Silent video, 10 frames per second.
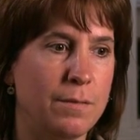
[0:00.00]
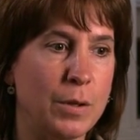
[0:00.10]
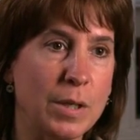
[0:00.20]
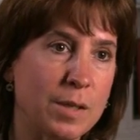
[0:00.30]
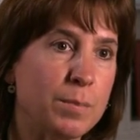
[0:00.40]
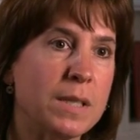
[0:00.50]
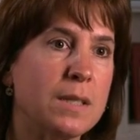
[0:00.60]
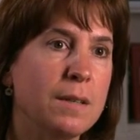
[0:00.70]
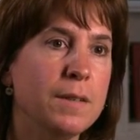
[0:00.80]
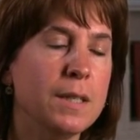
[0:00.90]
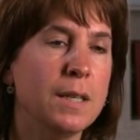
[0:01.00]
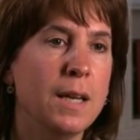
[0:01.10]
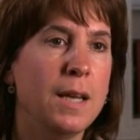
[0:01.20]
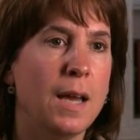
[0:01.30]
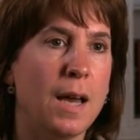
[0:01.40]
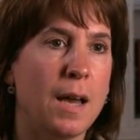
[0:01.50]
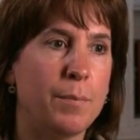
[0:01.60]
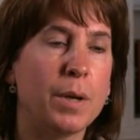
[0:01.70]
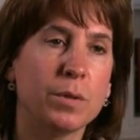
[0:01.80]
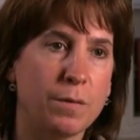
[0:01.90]
very specific,
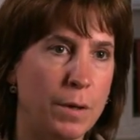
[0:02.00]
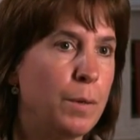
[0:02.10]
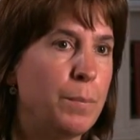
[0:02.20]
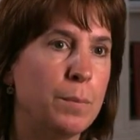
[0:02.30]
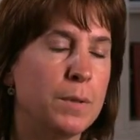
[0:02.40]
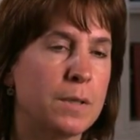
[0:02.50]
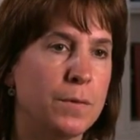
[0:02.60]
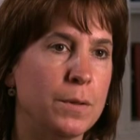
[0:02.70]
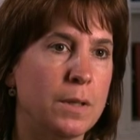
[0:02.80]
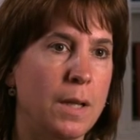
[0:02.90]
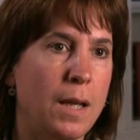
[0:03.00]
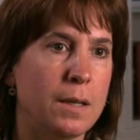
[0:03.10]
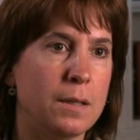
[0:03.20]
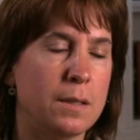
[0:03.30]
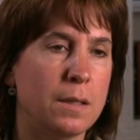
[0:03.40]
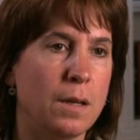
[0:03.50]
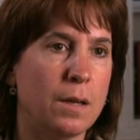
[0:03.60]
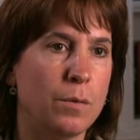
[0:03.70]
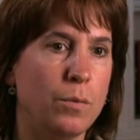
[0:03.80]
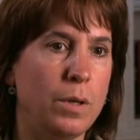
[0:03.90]
but it was very purposeful, and
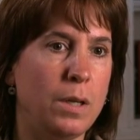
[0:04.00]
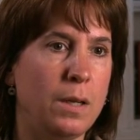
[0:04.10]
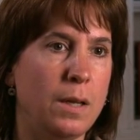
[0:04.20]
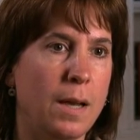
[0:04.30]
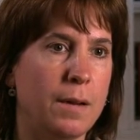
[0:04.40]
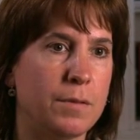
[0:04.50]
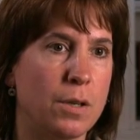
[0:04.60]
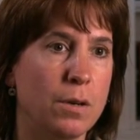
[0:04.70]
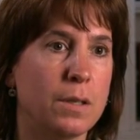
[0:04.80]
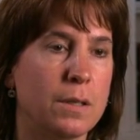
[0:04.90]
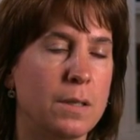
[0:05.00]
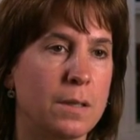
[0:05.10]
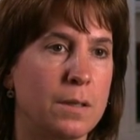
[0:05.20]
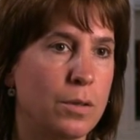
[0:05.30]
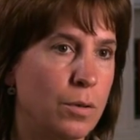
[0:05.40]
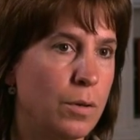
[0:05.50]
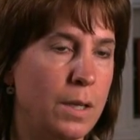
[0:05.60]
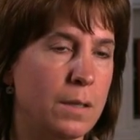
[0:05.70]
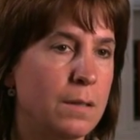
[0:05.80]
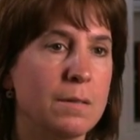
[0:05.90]
we have started to
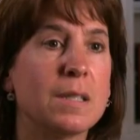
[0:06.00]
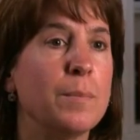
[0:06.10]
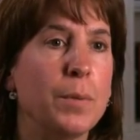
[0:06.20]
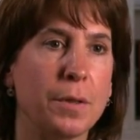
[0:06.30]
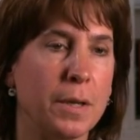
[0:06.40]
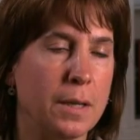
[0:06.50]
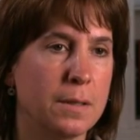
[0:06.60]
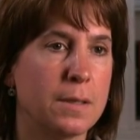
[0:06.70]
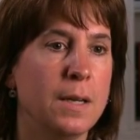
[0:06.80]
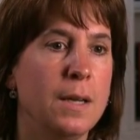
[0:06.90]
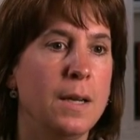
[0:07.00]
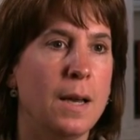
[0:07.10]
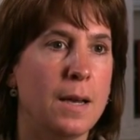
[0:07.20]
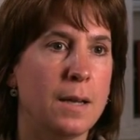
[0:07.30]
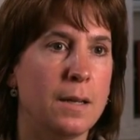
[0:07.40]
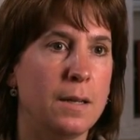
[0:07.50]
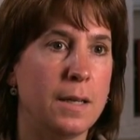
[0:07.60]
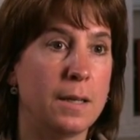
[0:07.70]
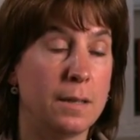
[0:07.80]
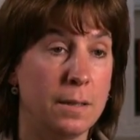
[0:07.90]
create simple things
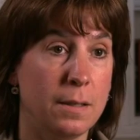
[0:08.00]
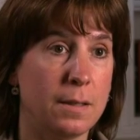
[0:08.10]
like